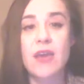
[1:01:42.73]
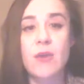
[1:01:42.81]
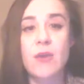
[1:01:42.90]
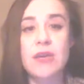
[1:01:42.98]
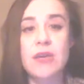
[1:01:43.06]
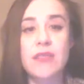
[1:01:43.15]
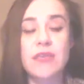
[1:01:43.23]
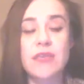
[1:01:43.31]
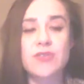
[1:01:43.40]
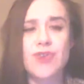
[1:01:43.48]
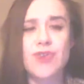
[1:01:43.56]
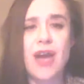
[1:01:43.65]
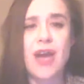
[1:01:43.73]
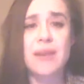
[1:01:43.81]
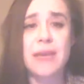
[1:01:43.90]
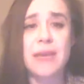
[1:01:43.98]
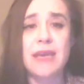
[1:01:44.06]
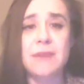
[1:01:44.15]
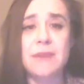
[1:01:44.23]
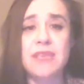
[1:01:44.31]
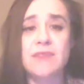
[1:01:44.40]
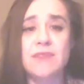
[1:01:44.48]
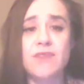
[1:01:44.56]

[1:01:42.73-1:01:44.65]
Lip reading: go into this trying to be enemies